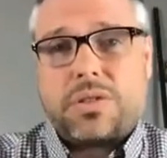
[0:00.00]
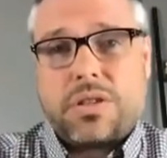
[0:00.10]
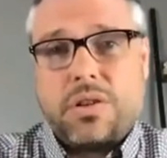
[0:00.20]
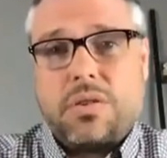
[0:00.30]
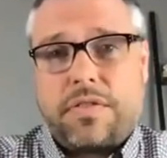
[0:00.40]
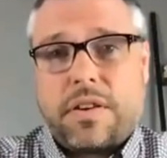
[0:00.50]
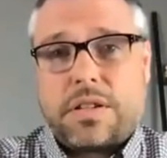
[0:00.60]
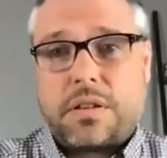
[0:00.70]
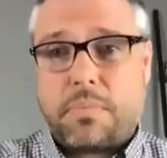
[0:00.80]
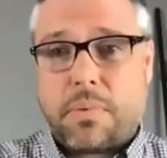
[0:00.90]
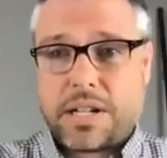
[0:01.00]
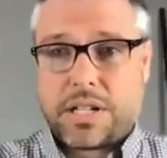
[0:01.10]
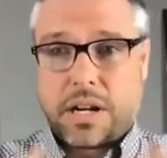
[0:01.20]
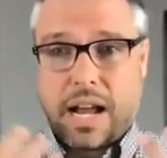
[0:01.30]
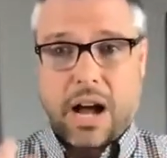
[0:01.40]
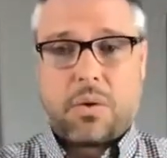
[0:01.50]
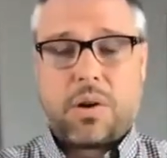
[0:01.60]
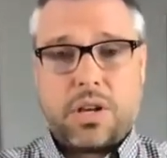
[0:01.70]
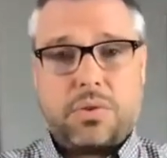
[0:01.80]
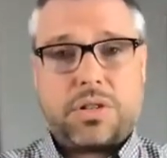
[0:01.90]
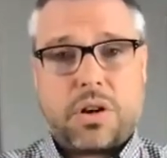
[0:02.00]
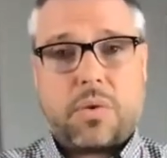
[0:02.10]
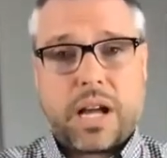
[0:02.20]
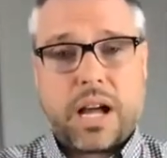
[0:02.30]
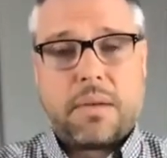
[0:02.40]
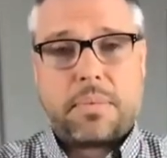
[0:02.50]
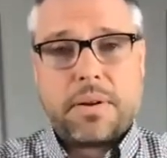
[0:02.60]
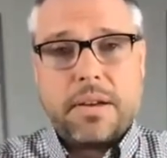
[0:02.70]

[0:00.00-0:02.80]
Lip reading: the new first impression. How are you showing up?